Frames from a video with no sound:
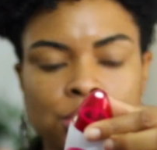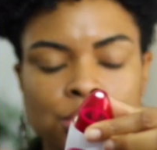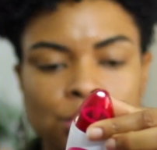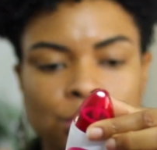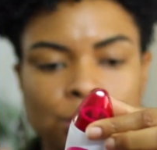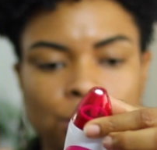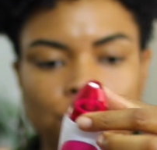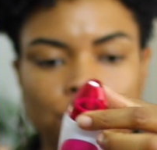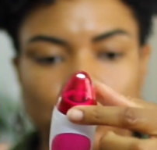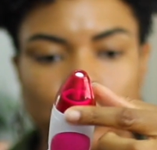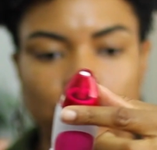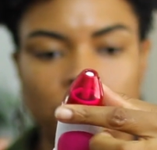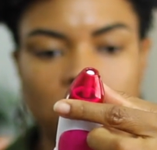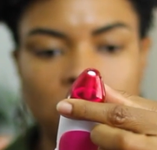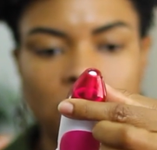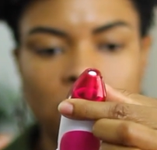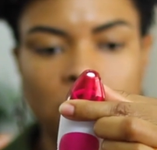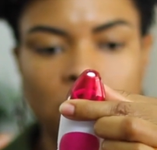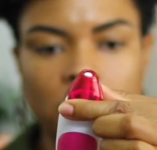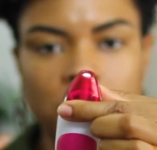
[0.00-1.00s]
to
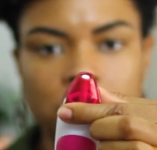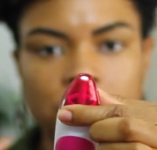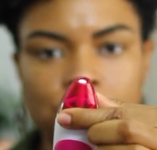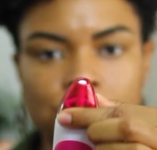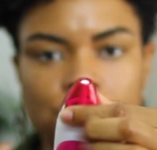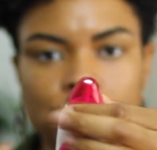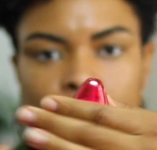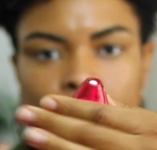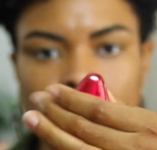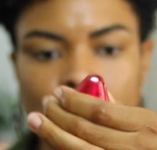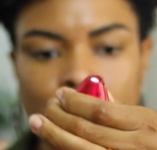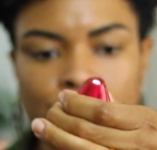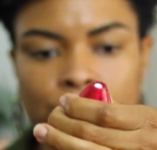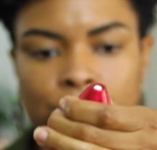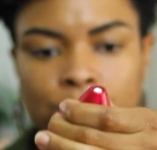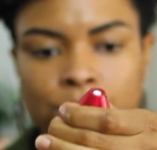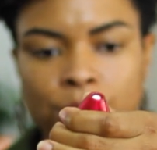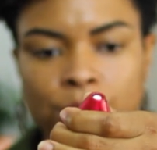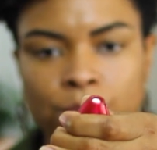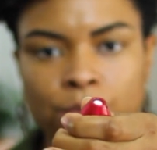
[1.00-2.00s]

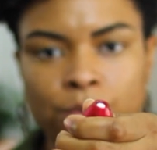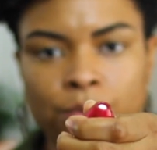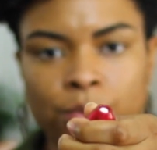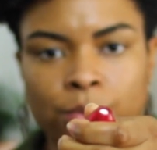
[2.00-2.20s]
unscrew.